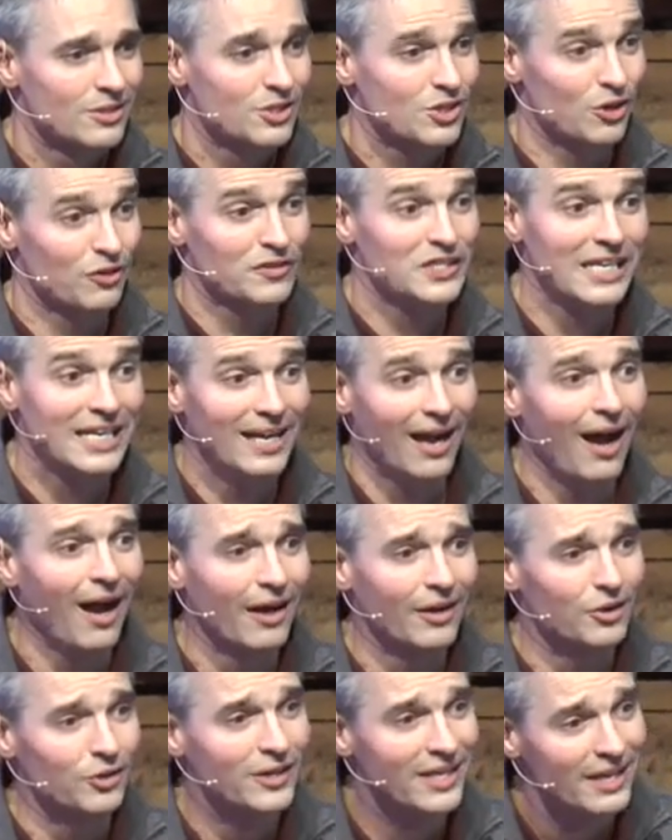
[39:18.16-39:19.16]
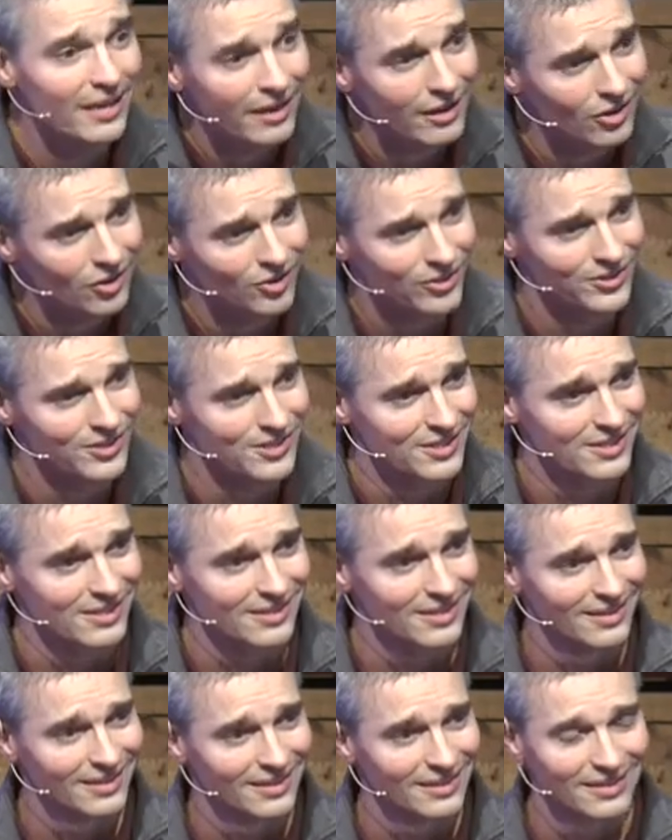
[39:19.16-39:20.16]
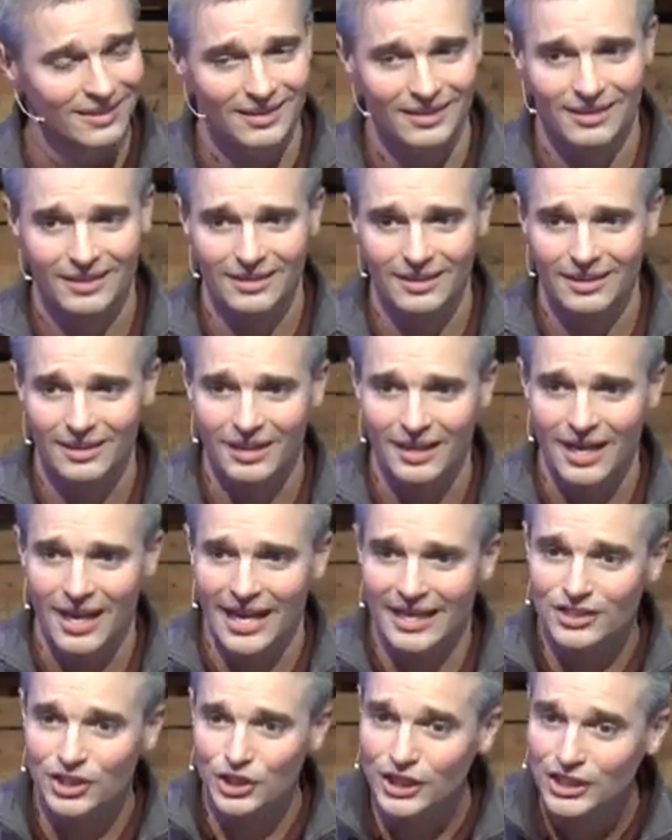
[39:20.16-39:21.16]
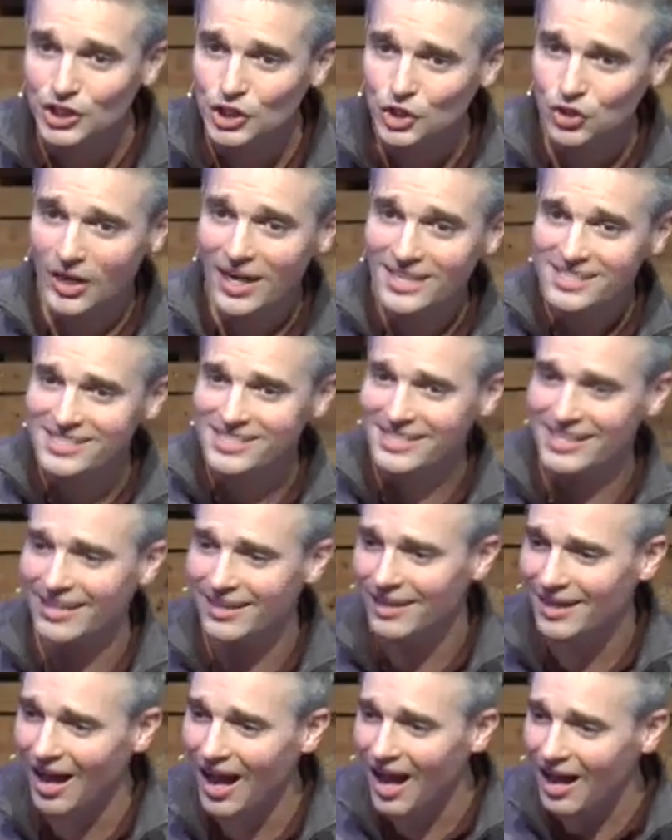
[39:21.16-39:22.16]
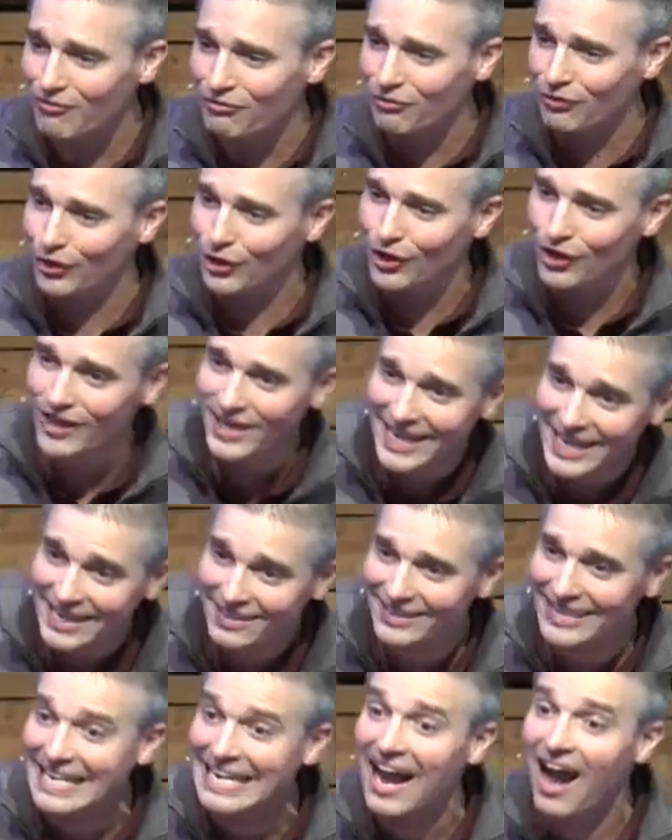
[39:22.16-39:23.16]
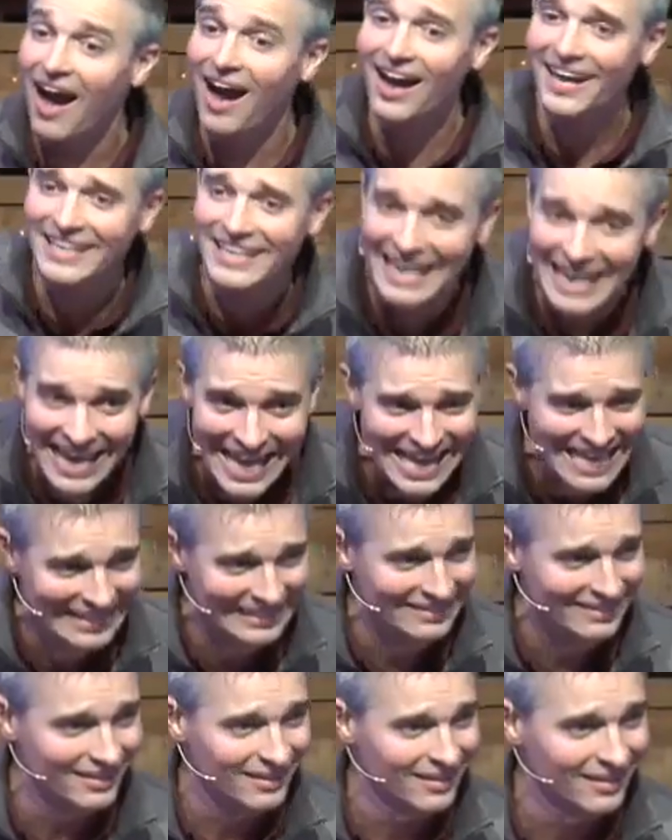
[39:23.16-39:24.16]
serves a God who heals. And she trusts in God for her healing again.